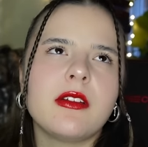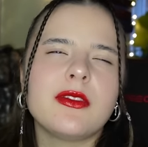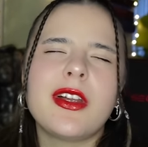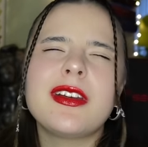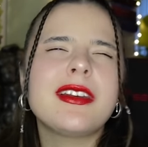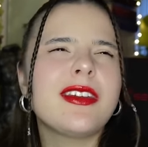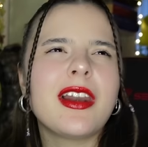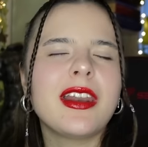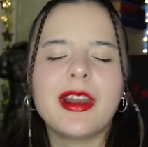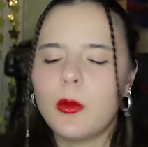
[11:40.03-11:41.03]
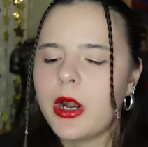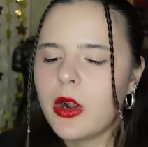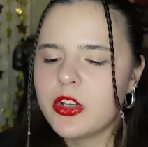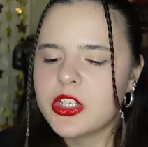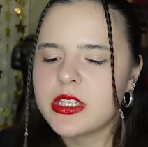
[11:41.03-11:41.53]
not a little, how
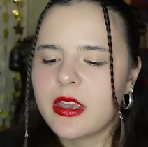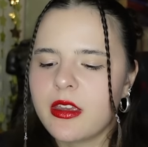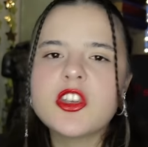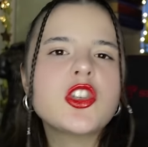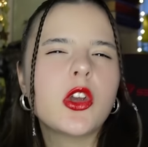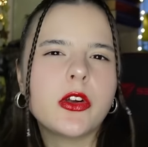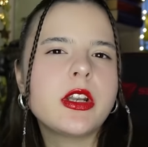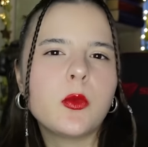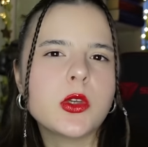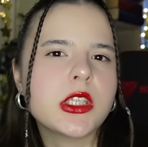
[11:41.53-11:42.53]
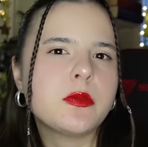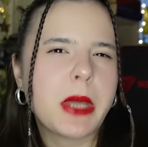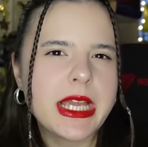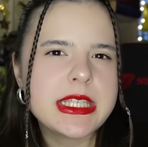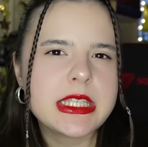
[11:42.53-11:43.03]
did she say? They just heard it was
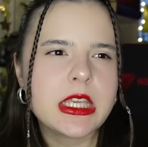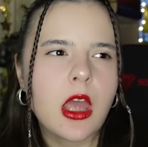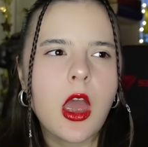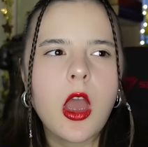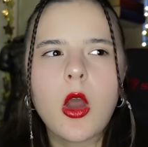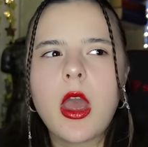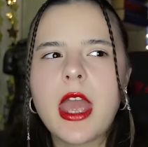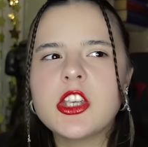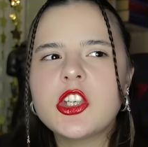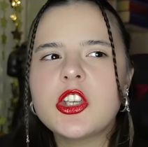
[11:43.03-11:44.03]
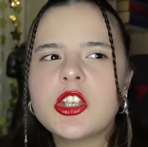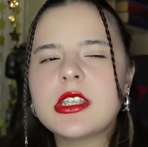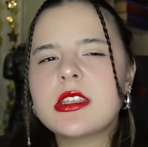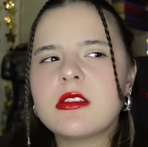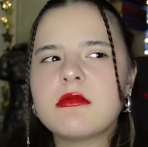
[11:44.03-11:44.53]
spicy, and she
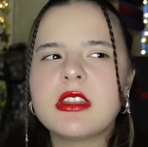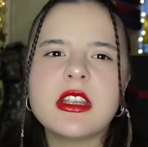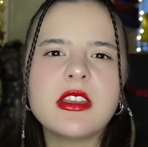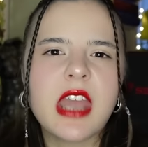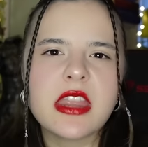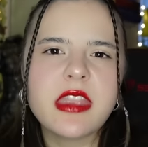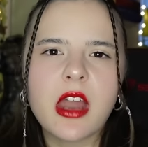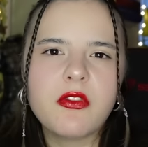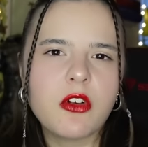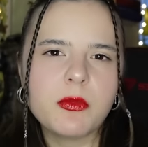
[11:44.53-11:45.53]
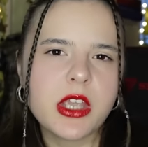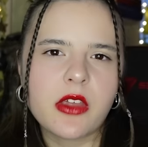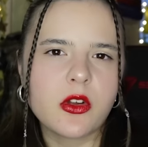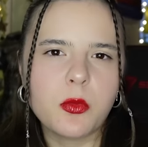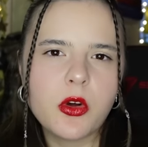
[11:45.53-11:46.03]
just didn't get that from the
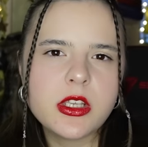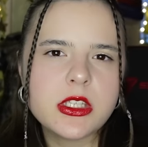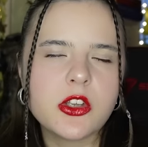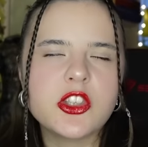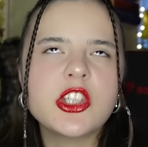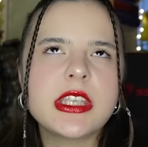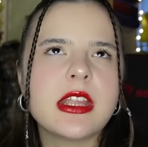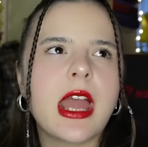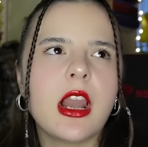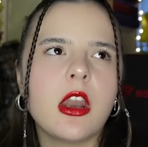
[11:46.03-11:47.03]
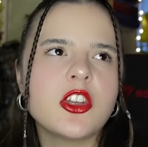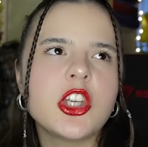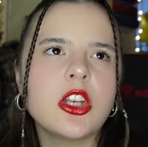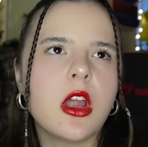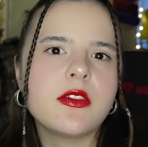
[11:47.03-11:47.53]
other books, because she said
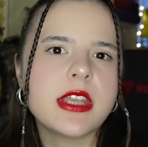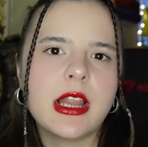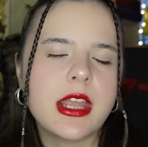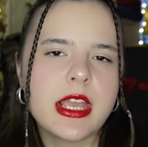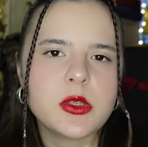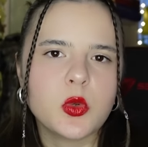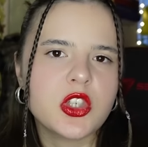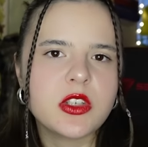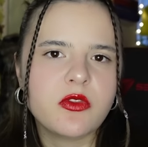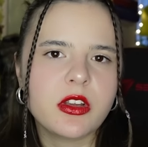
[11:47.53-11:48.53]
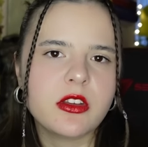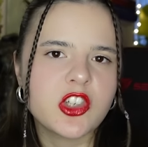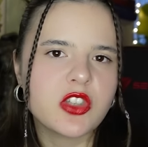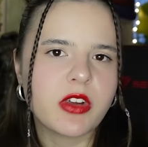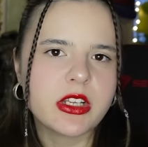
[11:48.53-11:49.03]
she loves Ellie Hazelwood. She's
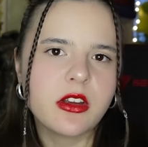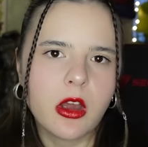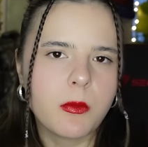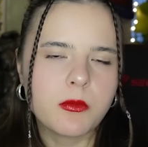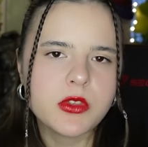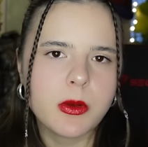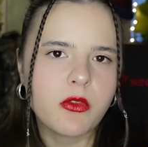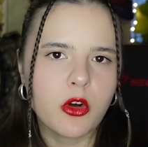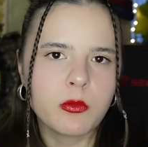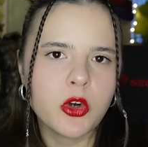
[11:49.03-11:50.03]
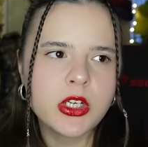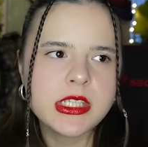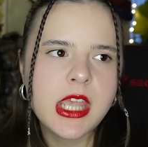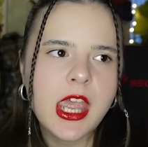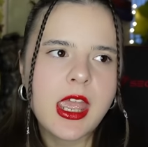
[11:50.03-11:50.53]
read some of her
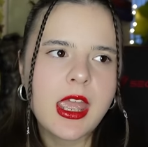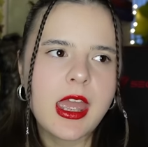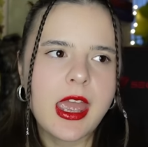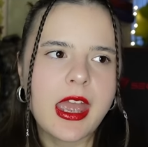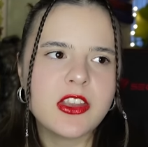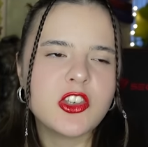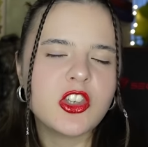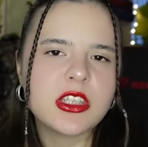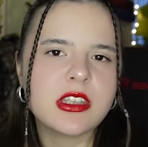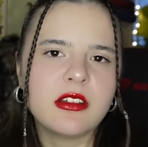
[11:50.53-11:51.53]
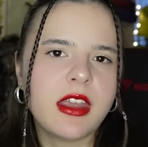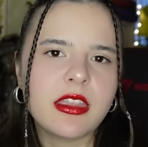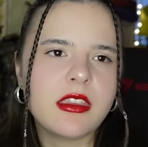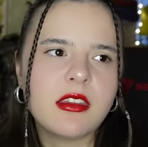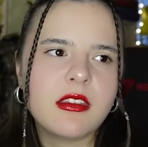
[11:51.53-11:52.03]
books, and she just didn't
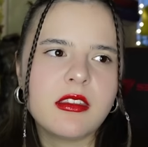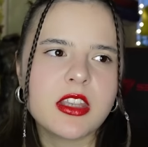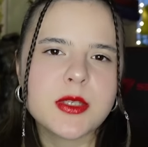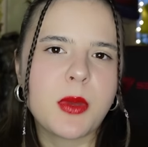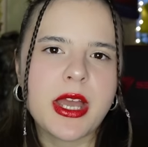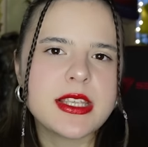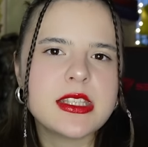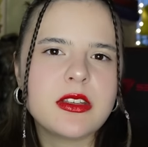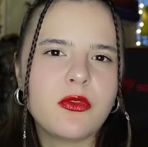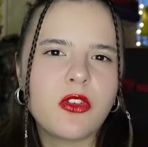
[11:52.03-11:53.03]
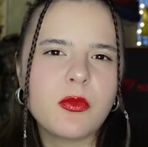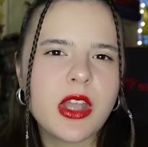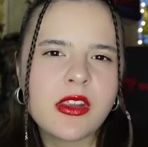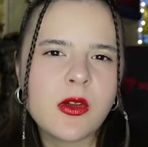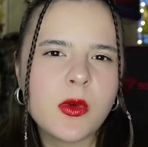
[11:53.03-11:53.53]
get the spice from the
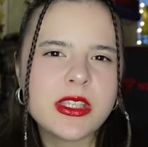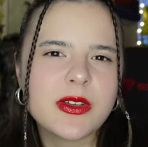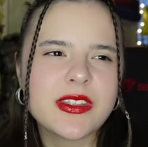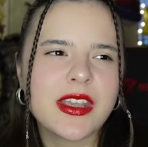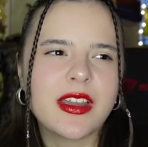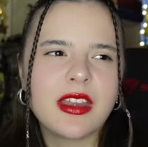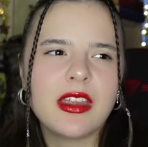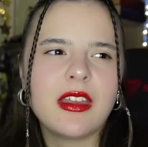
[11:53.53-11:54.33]
other ones. I was like,